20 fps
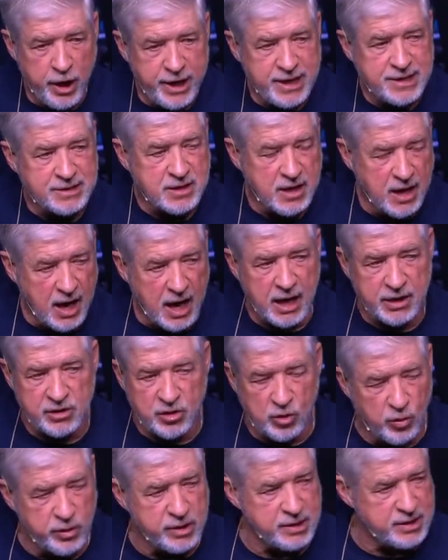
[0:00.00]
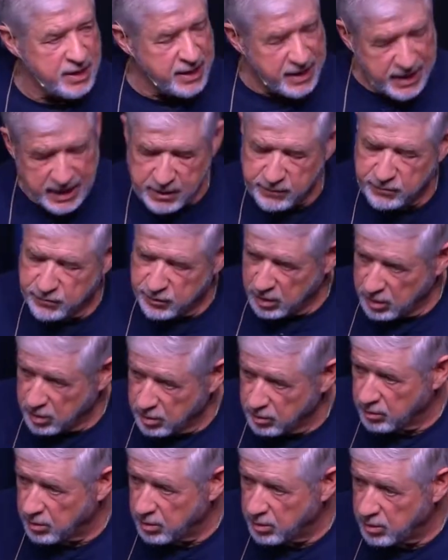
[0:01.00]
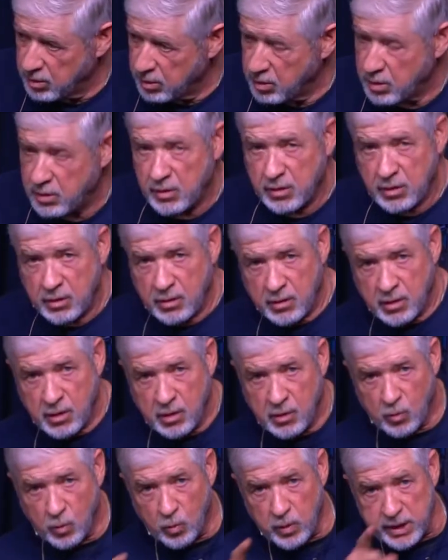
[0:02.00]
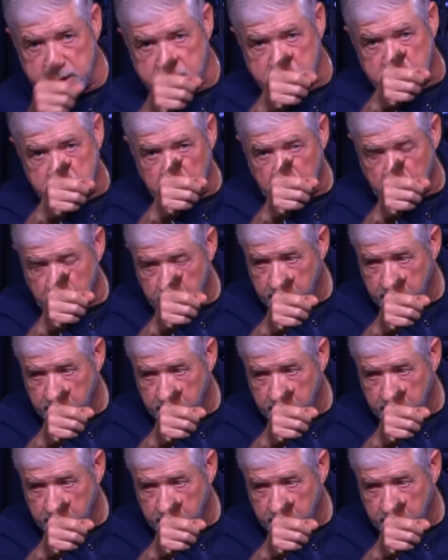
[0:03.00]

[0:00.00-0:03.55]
is God going to give you? Wisdom.